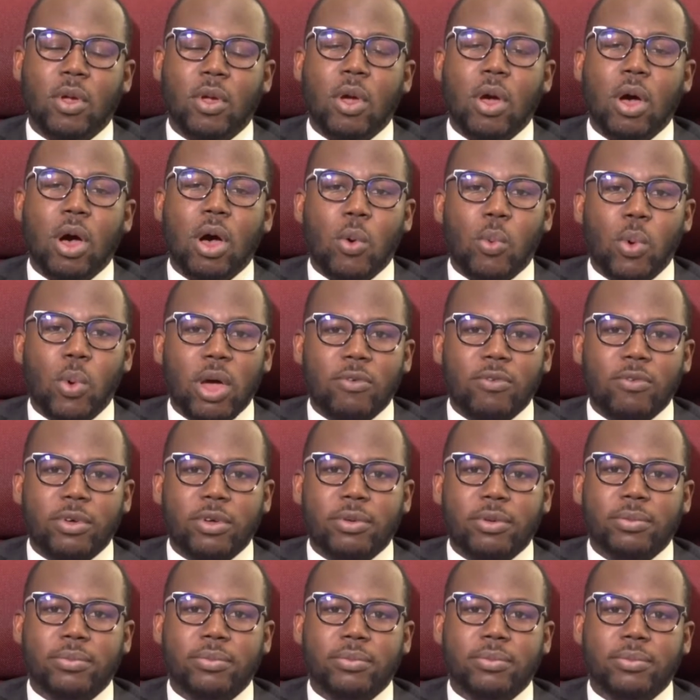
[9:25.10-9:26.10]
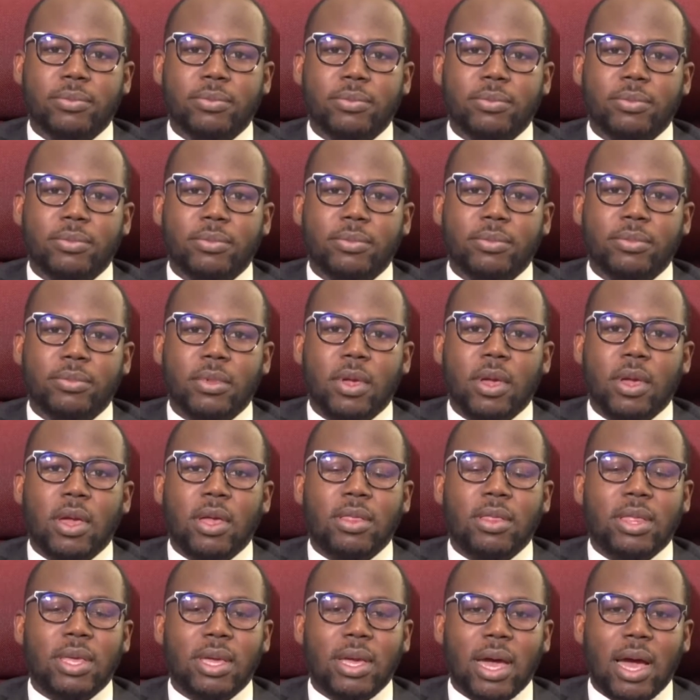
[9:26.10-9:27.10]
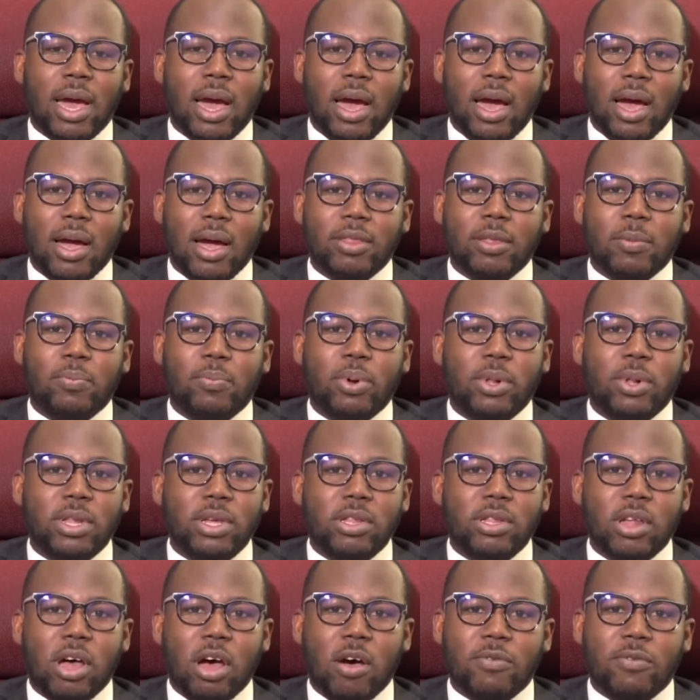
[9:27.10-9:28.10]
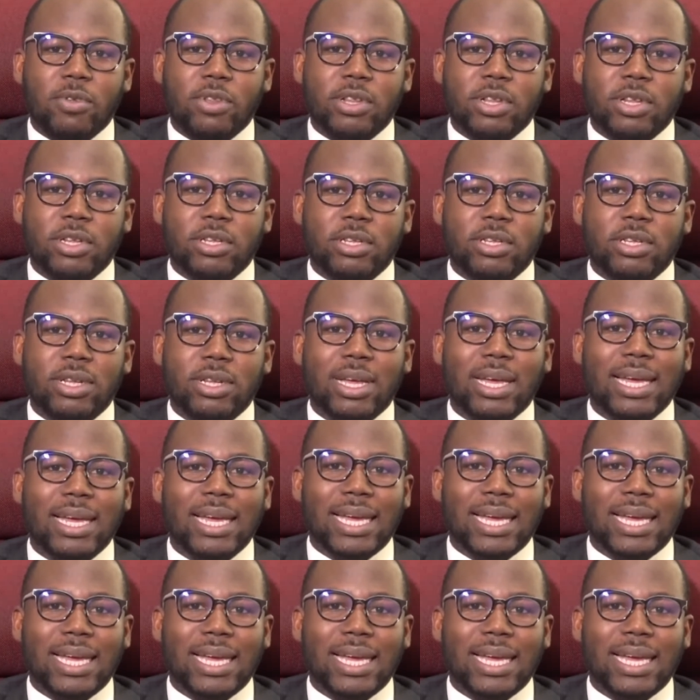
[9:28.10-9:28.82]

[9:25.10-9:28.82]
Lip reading: However, the police officers